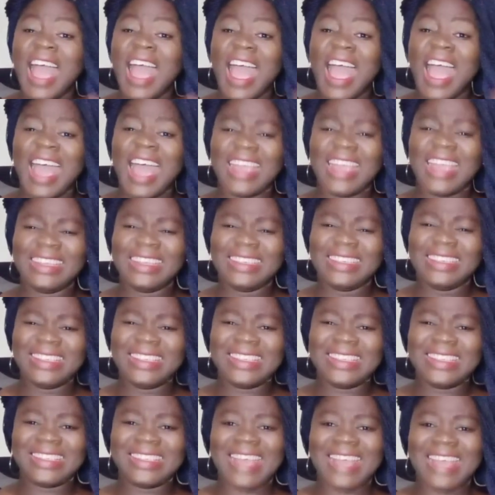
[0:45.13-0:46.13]
I
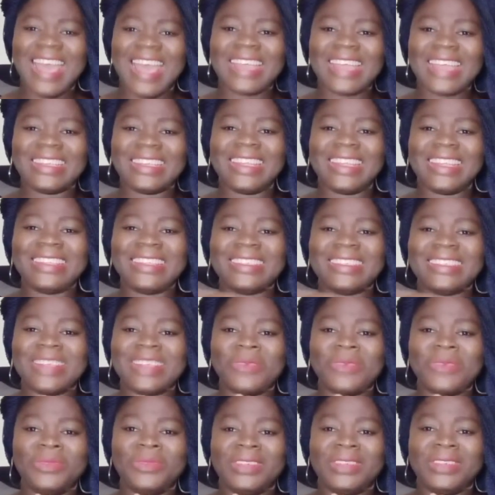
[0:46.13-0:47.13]
decided
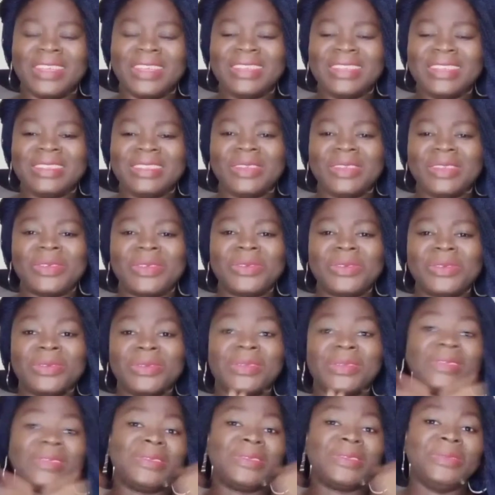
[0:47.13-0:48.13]
some years ago
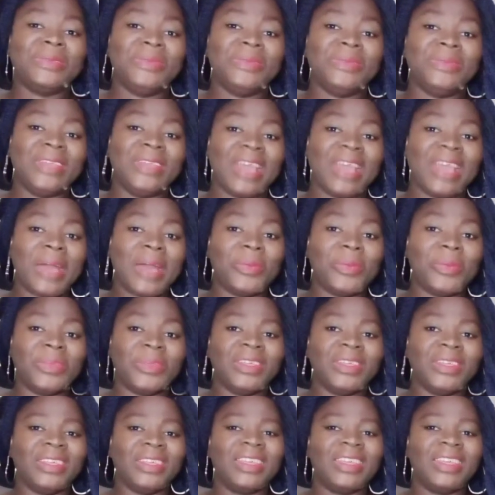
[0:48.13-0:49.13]
to be
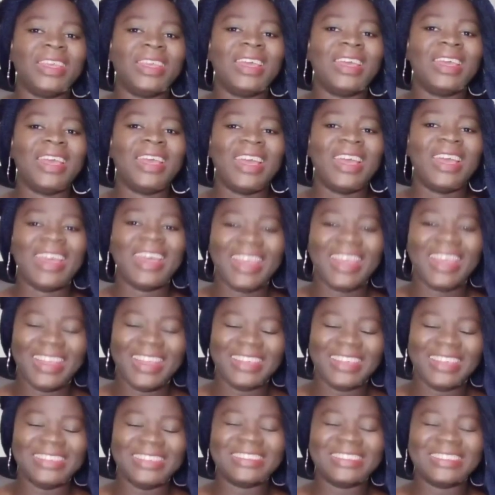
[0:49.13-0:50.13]
happy.
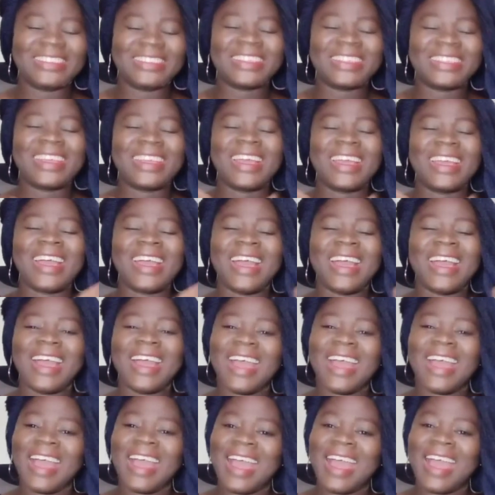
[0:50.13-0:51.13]
And
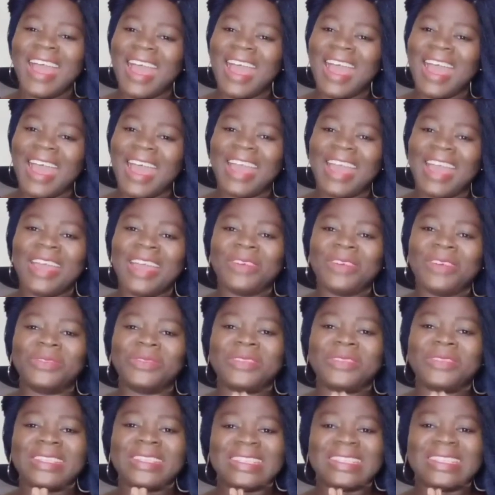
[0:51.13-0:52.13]
I have
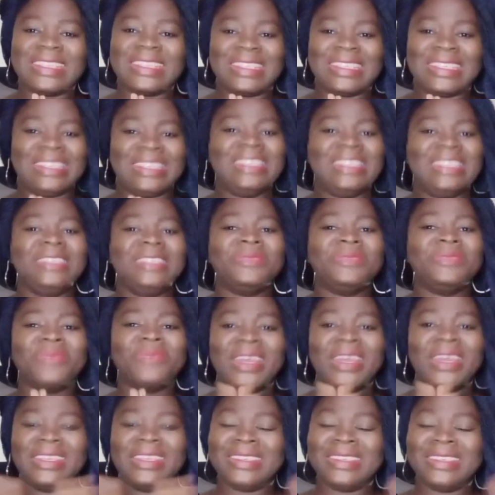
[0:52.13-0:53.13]
seen
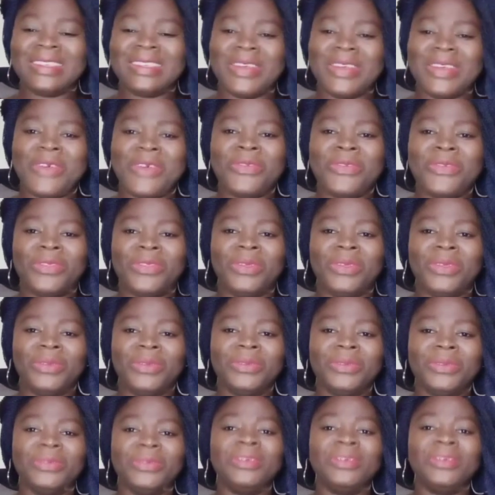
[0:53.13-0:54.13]
myself
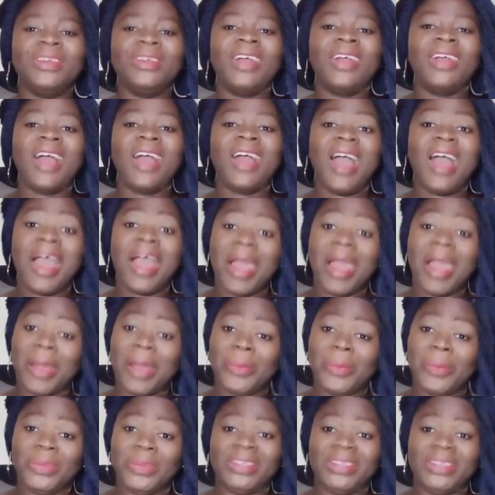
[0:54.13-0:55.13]
through
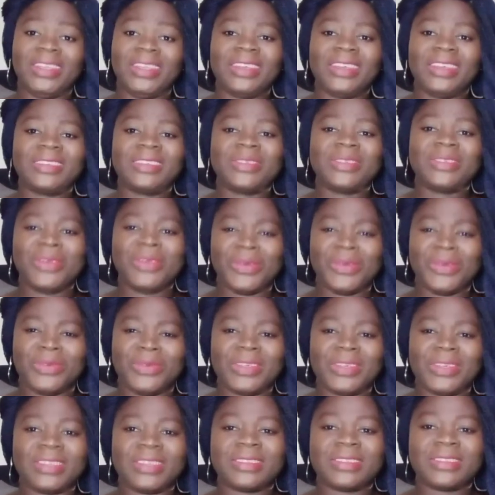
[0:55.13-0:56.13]
happiness
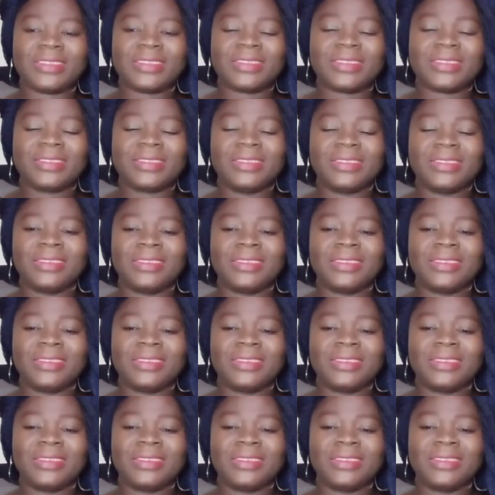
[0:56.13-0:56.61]
always.